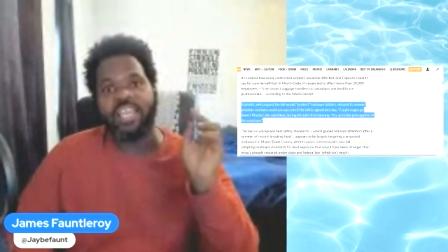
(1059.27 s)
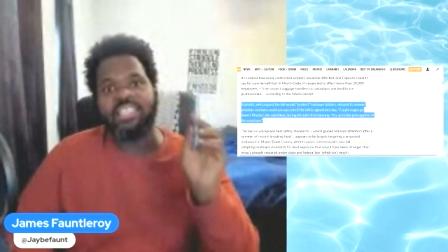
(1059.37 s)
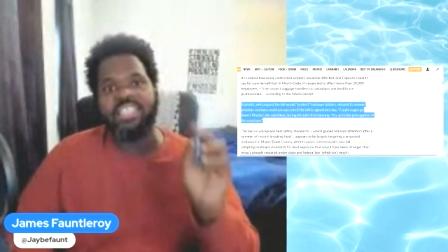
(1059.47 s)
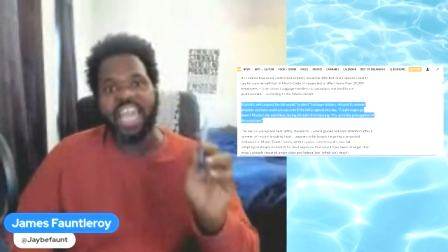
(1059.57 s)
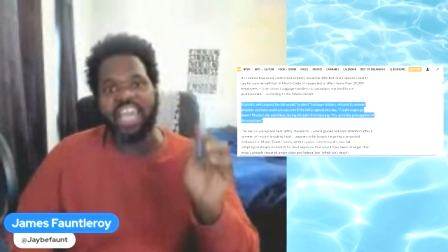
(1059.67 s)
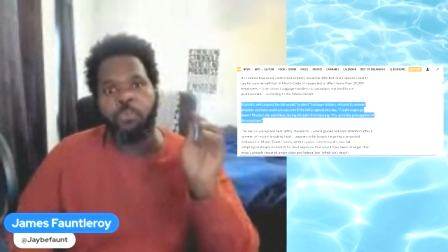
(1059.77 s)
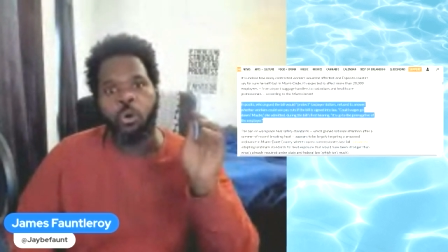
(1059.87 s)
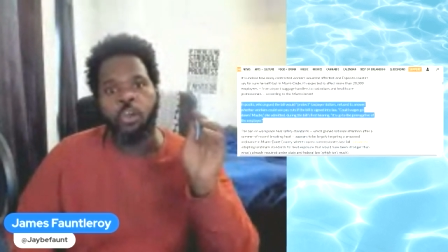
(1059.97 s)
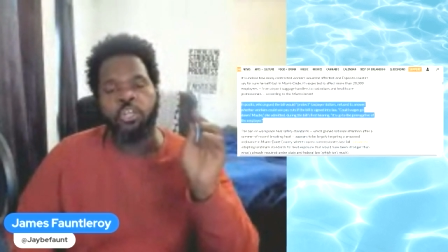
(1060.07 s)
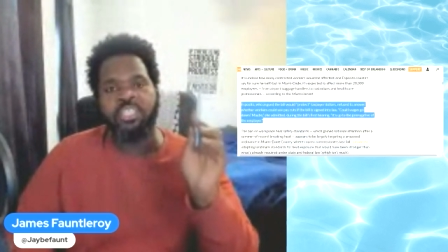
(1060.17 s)
they save
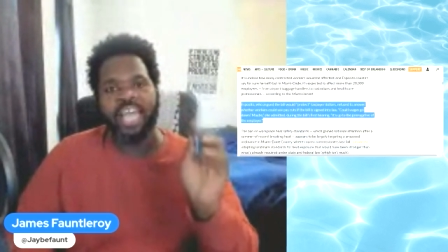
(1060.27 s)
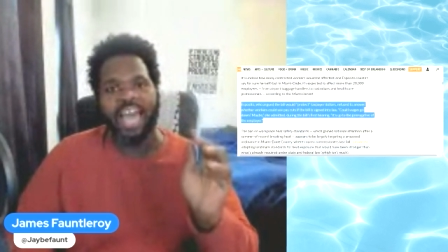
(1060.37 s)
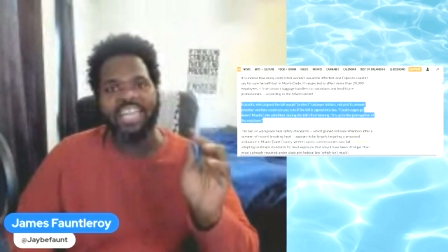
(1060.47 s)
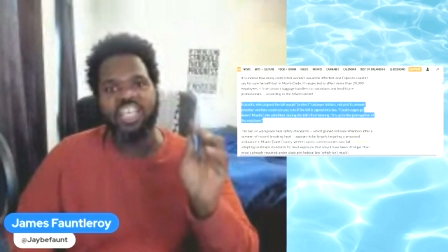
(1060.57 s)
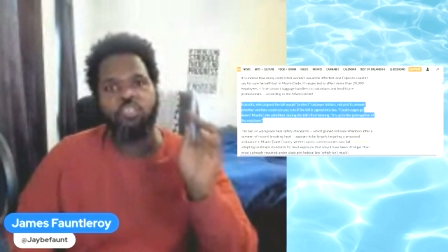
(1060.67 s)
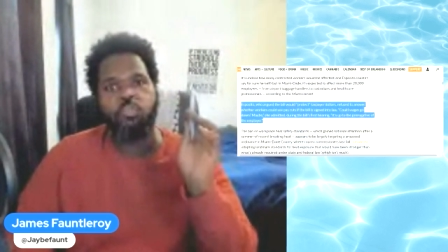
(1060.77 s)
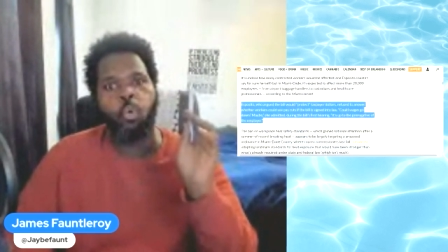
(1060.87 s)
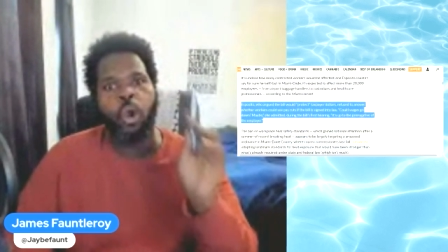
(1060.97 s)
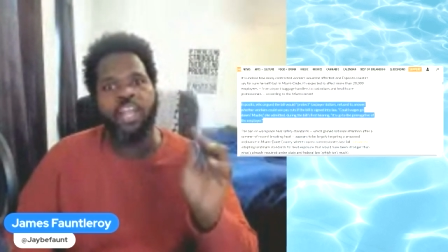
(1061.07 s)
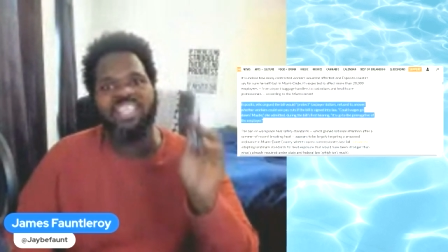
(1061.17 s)
more on their taxes,
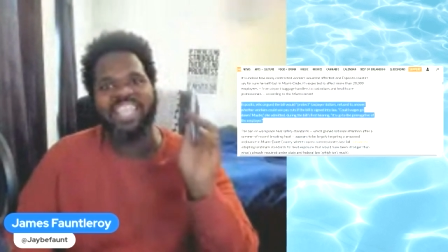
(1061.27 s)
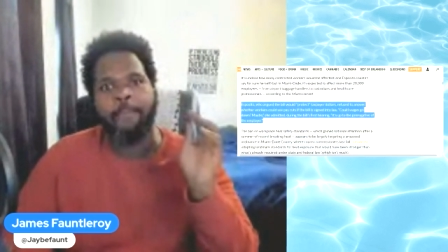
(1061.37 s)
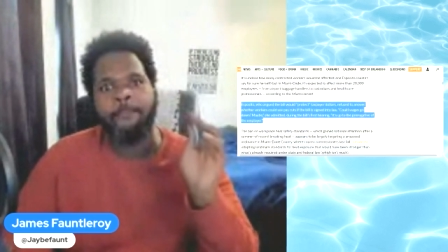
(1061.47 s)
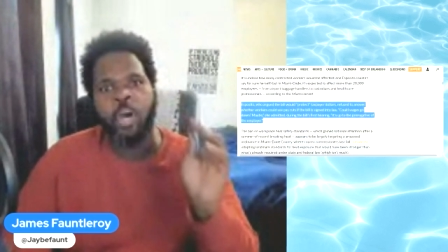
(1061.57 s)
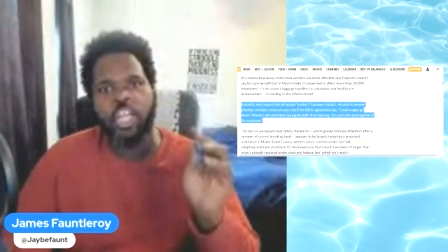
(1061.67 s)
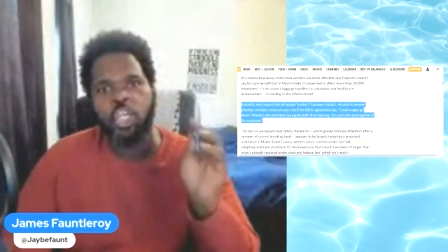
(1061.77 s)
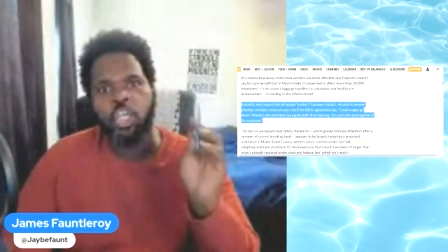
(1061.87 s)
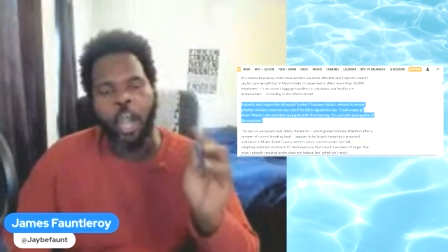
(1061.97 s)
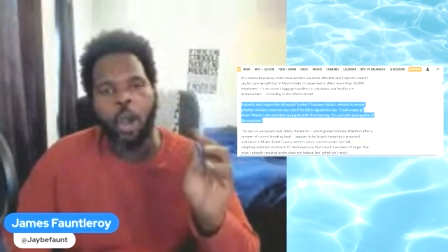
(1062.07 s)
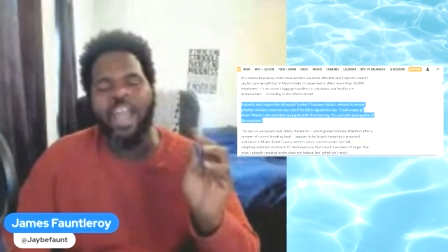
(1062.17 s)
where does that
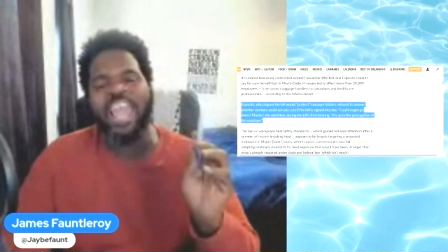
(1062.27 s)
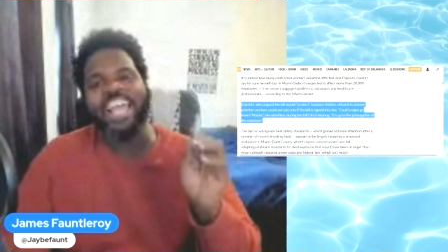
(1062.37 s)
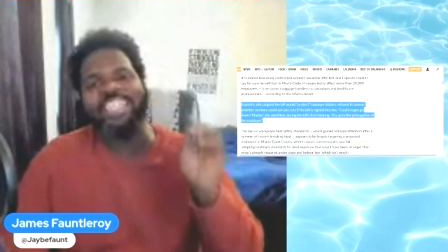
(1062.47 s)
money go?